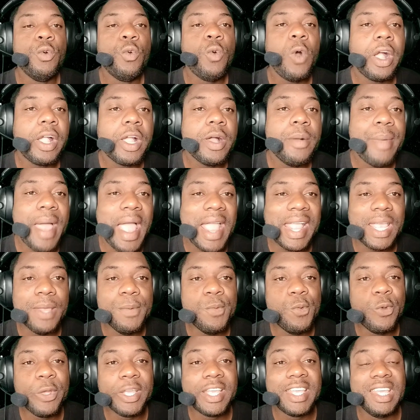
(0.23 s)
Welcome back
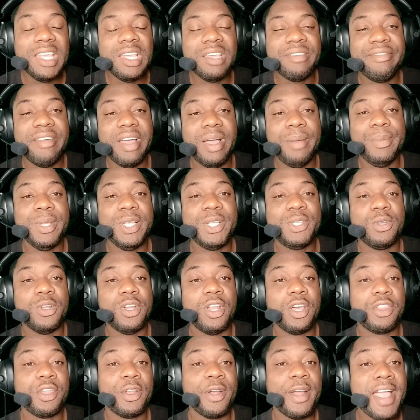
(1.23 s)
Gaming King family to
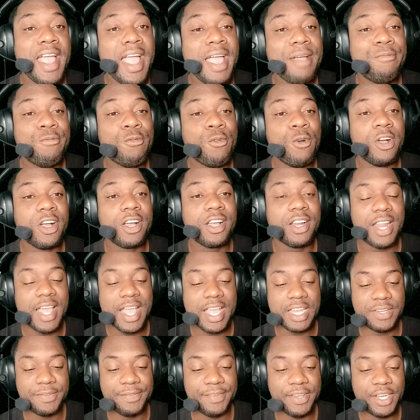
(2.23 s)
another F1
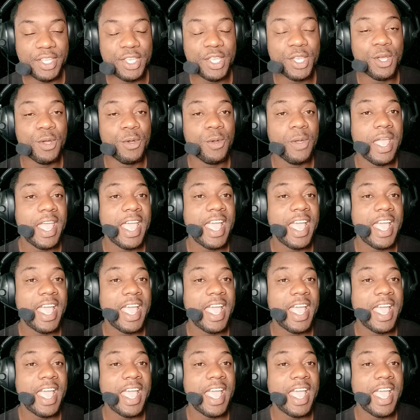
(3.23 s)
Clash video